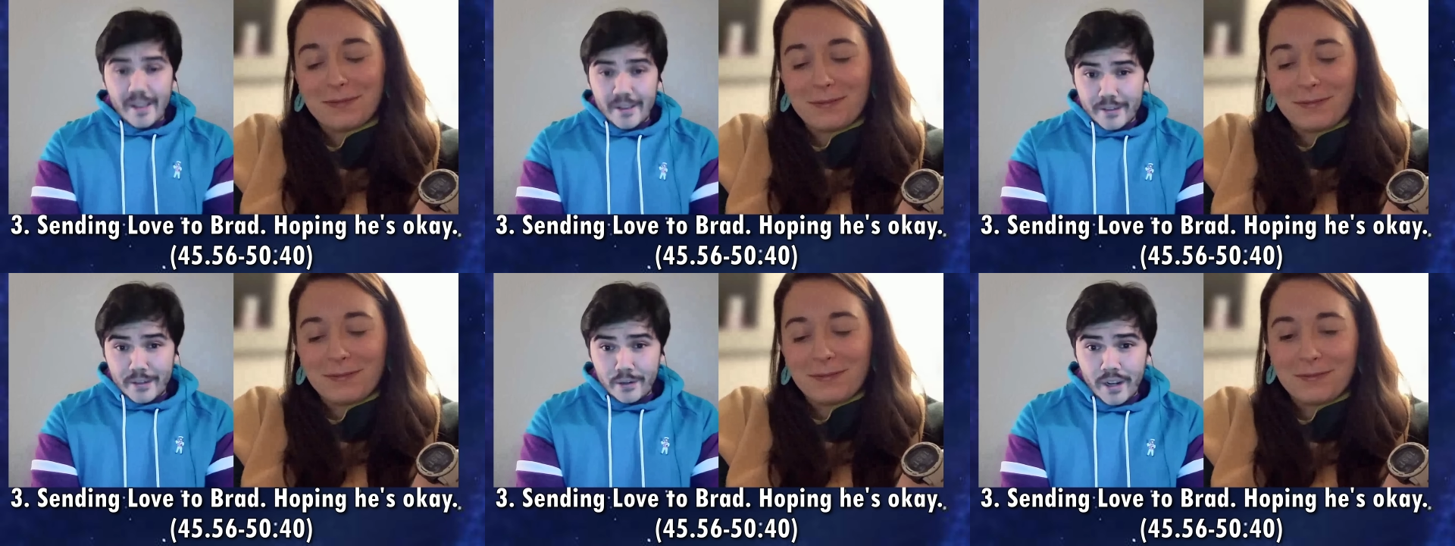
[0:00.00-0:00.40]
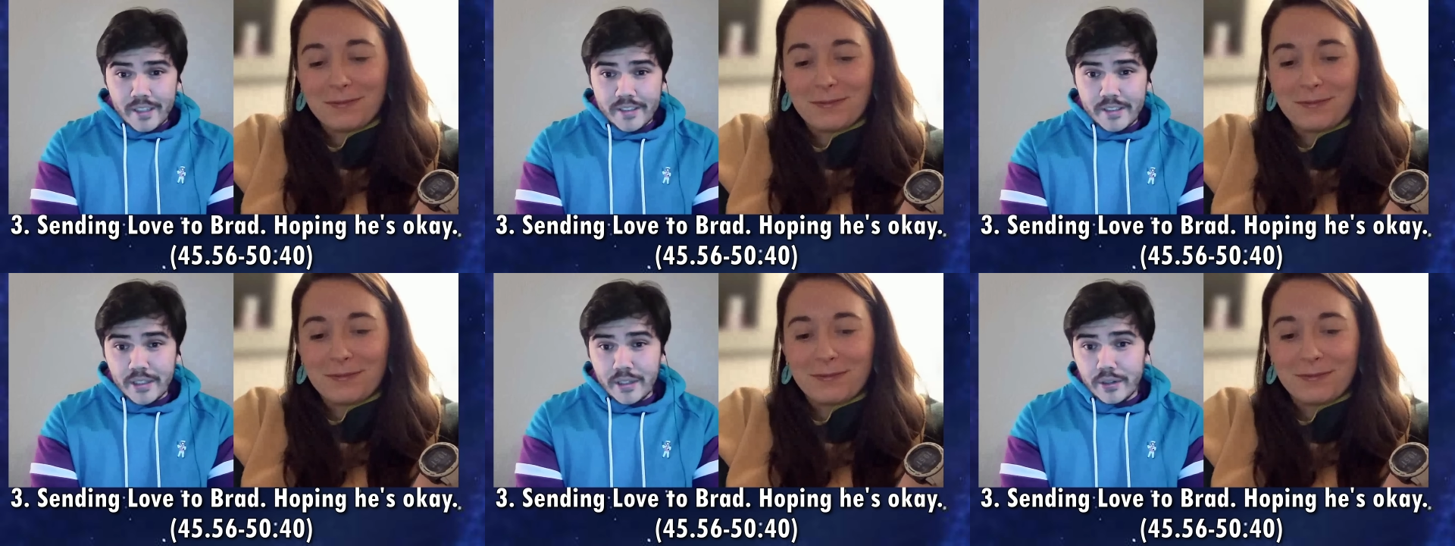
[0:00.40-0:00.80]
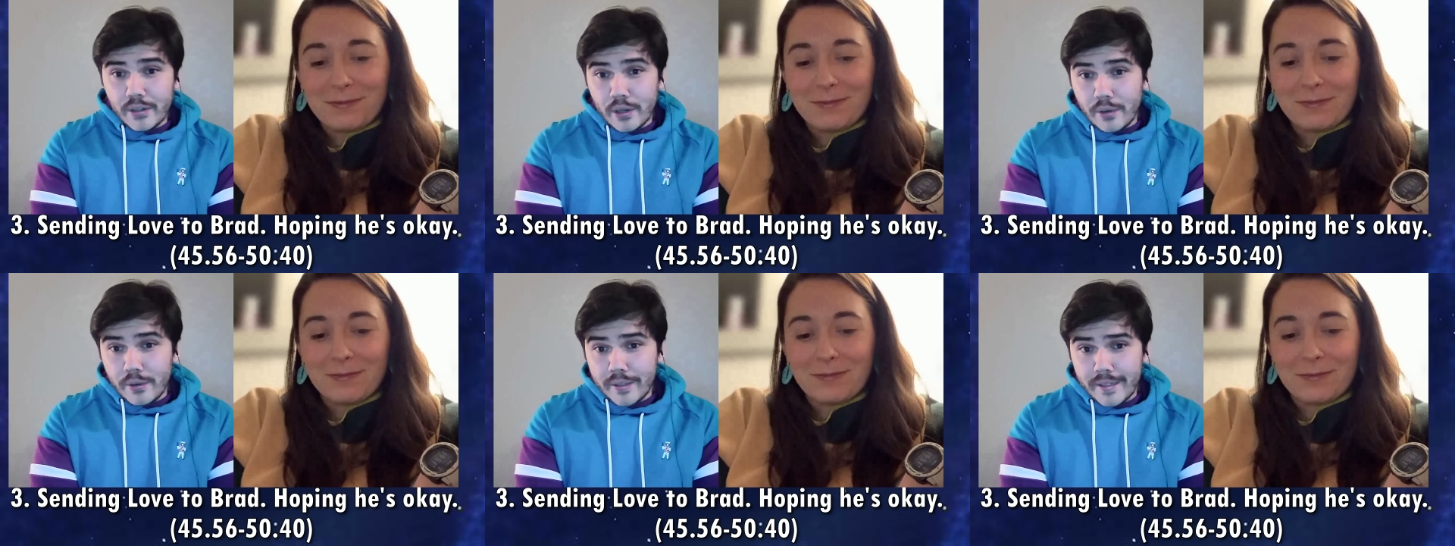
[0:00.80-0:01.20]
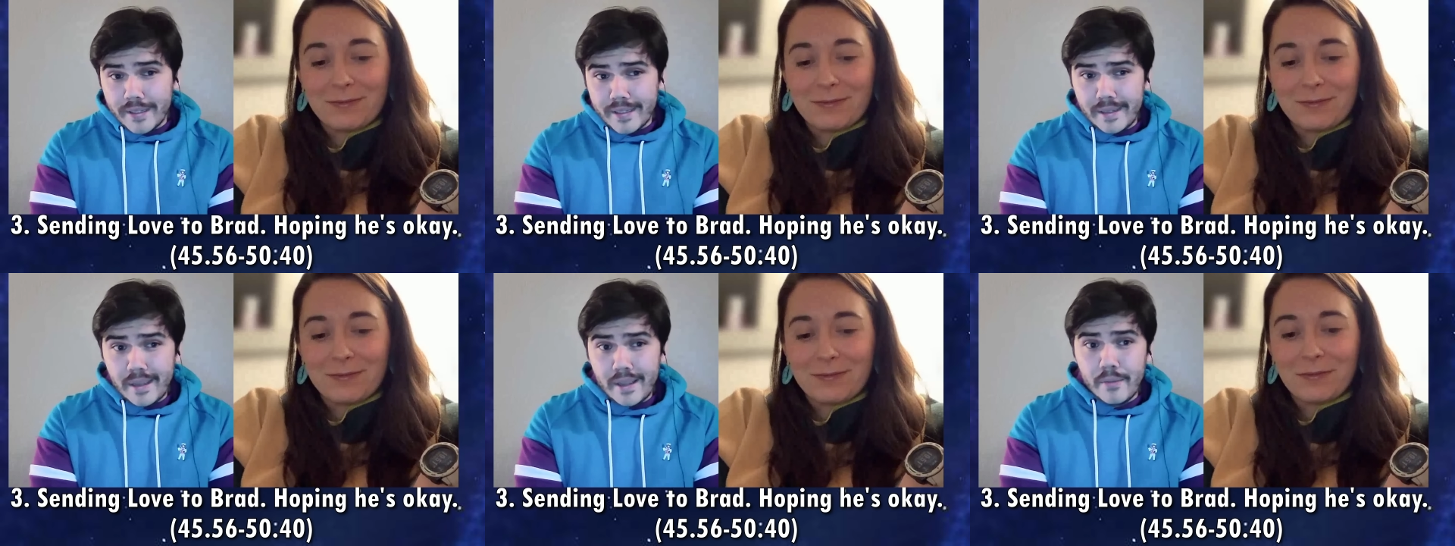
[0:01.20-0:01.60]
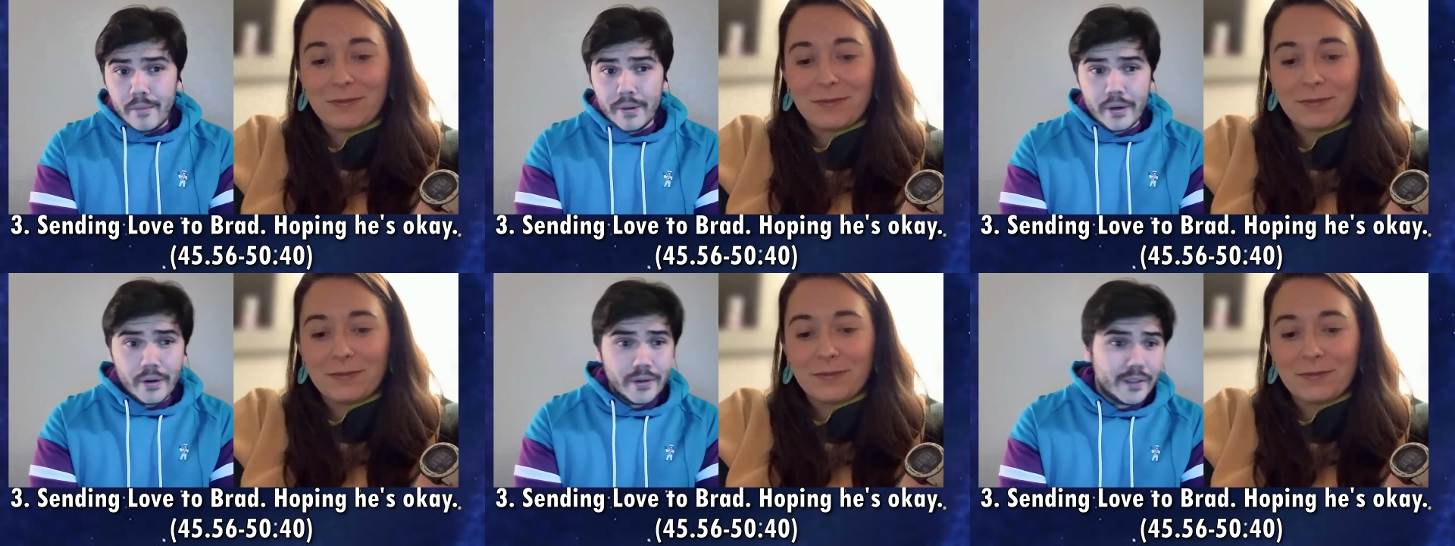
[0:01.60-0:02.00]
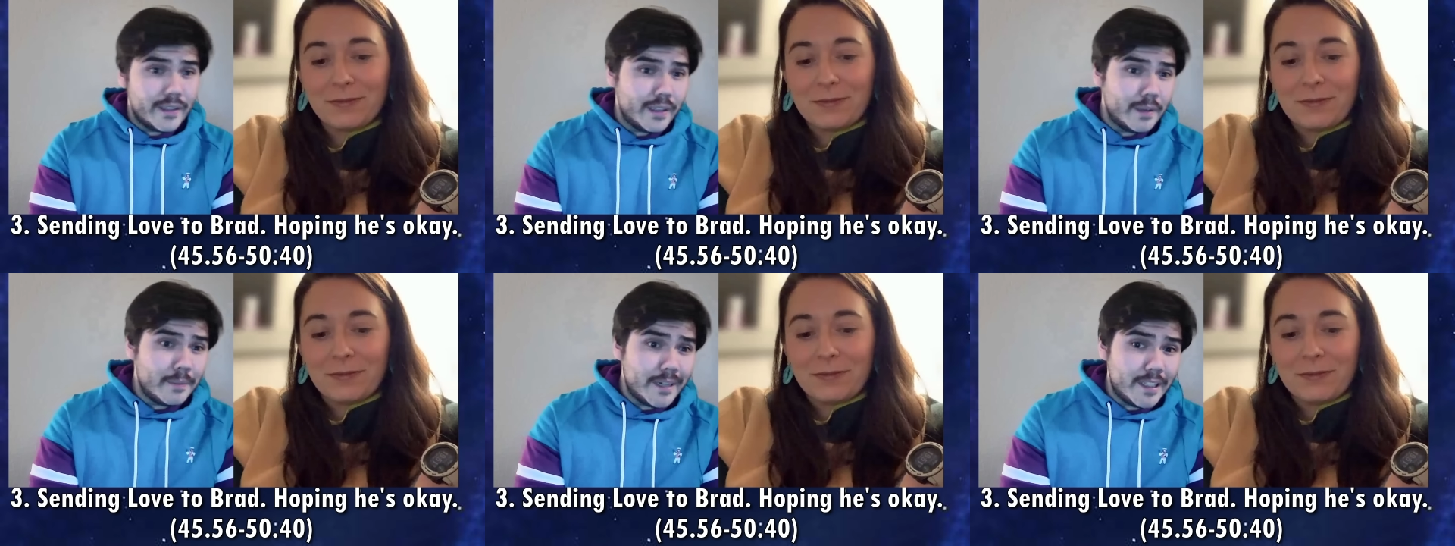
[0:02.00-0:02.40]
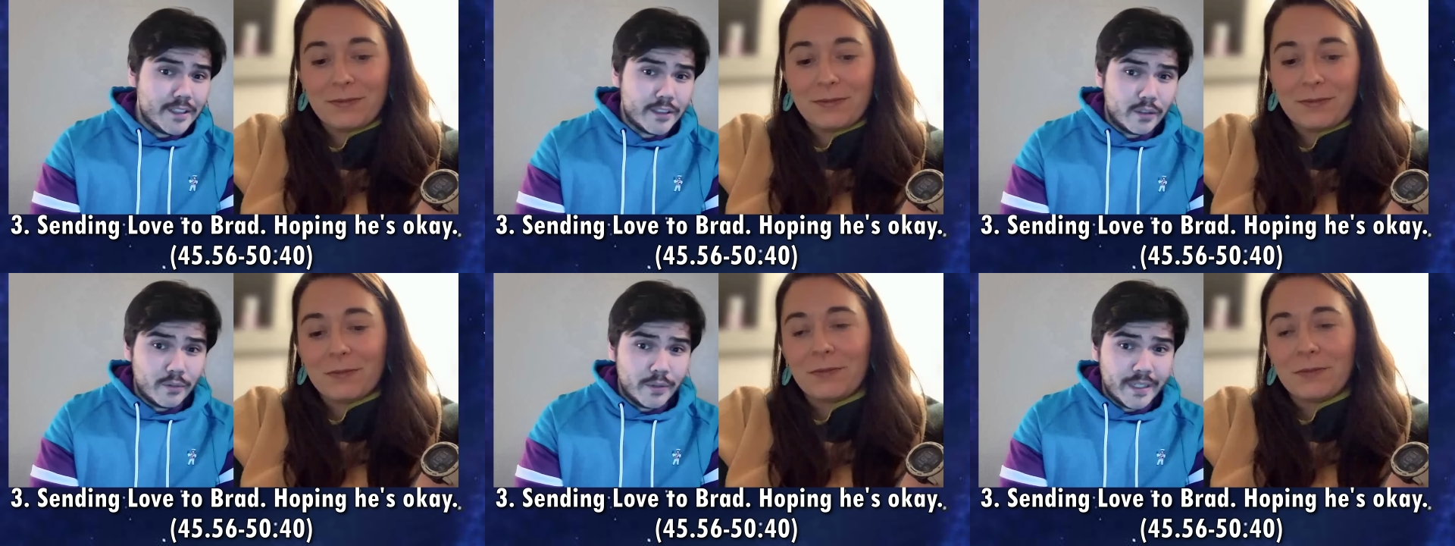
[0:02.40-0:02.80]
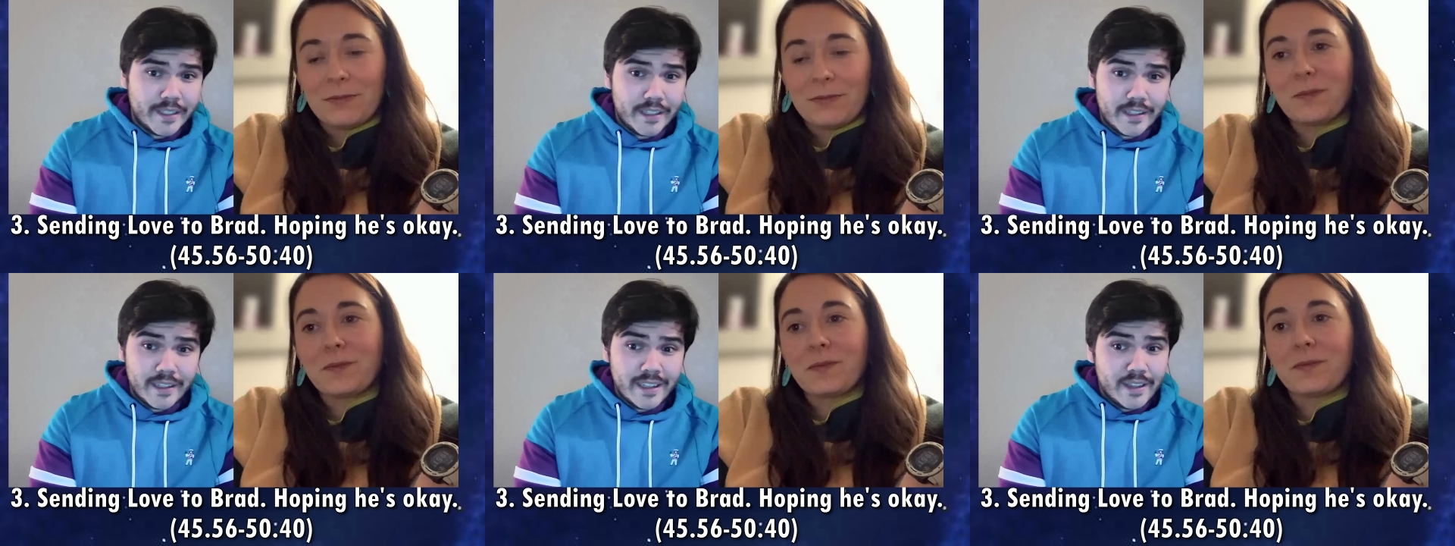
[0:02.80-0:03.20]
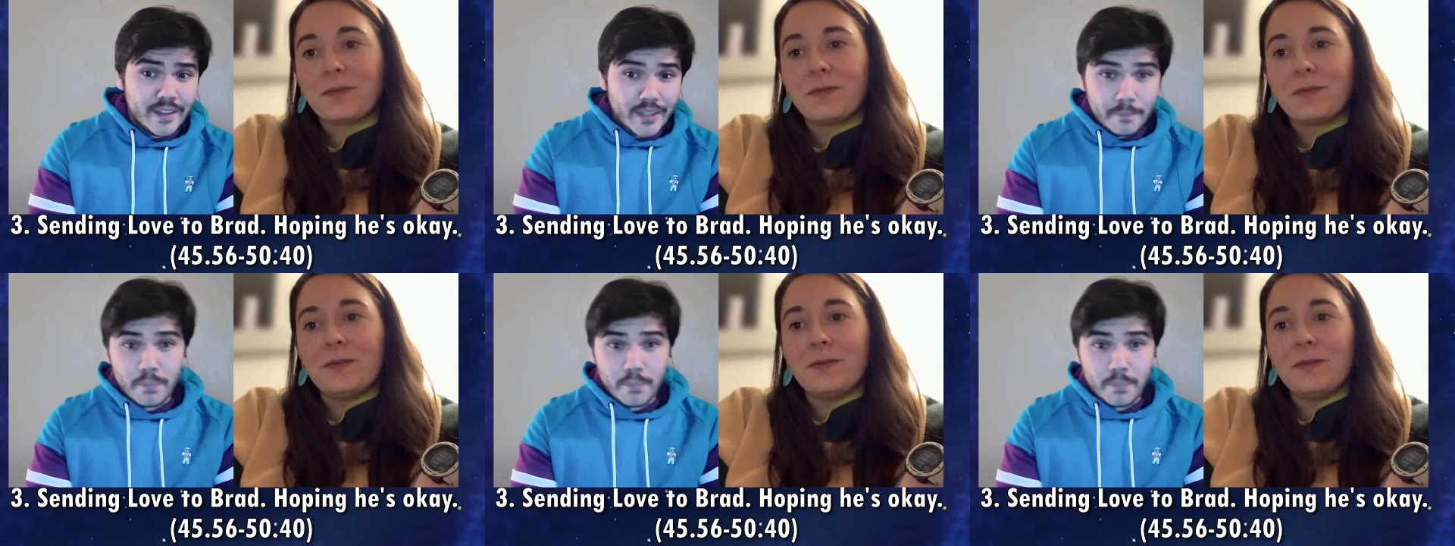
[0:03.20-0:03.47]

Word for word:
Speaker 1: Kyland and Horacio going in. We go to the elimination arena.